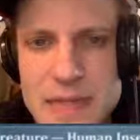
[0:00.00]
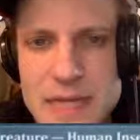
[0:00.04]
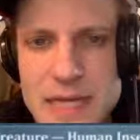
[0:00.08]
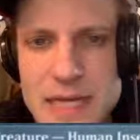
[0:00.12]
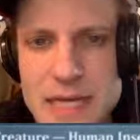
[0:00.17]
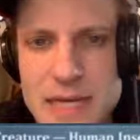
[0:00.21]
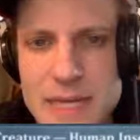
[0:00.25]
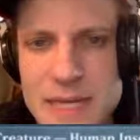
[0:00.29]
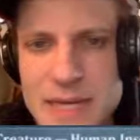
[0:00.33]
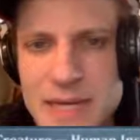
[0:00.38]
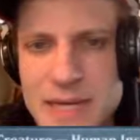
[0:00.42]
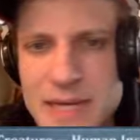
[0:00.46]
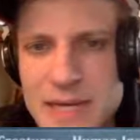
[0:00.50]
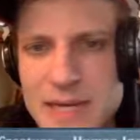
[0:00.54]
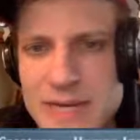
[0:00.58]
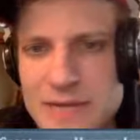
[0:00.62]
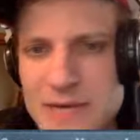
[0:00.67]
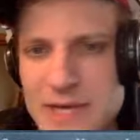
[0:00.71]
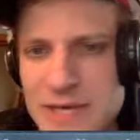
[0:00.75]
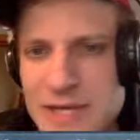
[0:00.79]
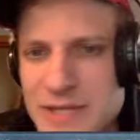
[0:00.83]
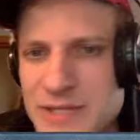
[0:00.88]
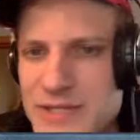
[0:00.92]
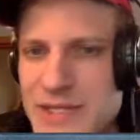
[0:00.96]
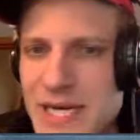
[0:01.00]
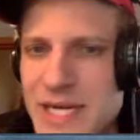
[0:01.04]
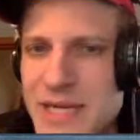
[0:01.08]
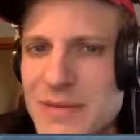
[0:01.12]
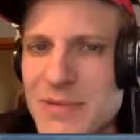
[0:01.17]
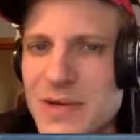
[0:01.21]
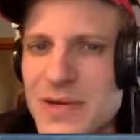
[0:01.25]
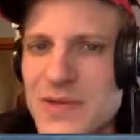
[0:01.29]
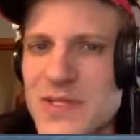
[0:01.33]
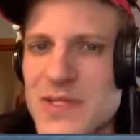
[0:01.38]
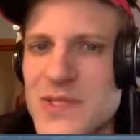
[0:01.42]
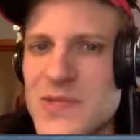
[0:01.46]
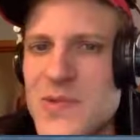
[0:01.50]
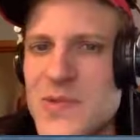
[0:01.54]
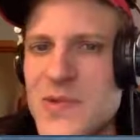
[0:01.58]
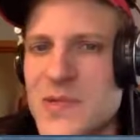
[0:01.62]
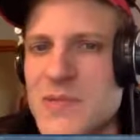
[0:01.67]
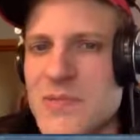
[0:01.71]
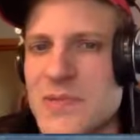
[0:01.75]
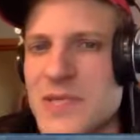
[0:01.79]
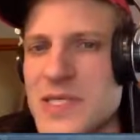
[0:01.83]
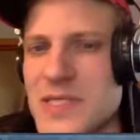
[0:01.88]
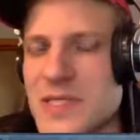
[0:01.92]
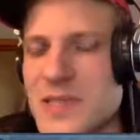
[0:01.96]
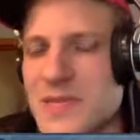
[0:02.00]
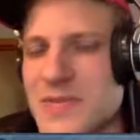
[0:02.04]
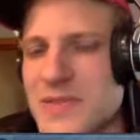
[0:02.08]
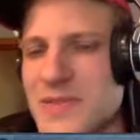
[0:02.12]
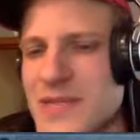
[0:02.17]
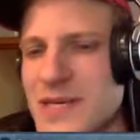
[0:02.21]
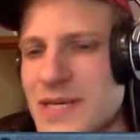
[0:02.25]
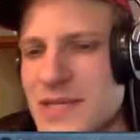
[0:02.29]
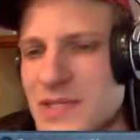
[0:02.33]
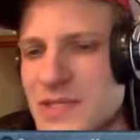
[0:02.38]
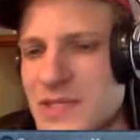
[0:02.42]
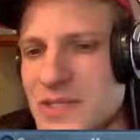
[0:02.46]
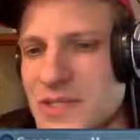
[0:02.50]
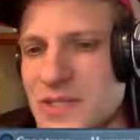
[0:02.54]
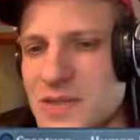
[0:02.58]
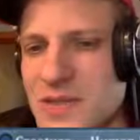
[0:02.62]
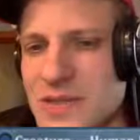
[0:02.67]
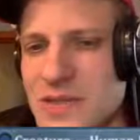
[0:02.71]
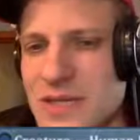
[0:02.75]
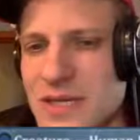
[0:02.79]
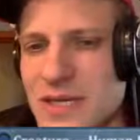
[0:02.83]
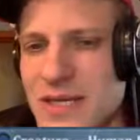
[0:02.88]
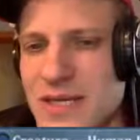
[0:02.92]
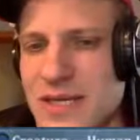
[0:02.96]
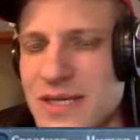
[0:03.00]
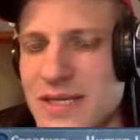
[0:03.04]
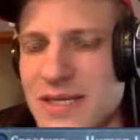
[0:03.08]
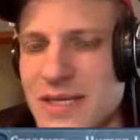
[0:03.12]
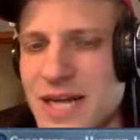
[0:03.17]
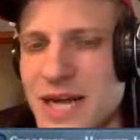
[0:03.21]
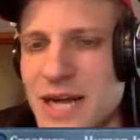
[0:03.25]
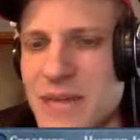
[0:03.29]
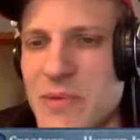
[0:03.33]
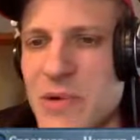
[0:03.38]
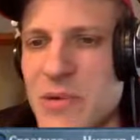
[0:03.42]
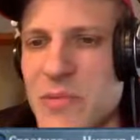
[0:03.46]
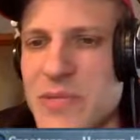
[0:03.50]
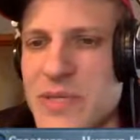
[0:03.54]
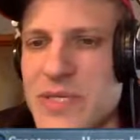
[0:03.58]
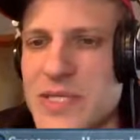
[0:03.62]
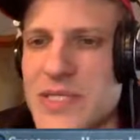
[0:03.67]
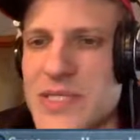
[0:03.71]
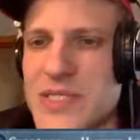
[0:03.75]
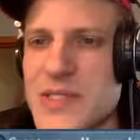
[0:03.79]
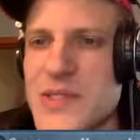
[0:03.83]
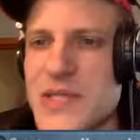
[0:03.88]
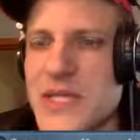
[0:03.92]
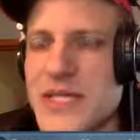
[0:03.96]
I'm not very excited about this one, but it's a potential combo piece.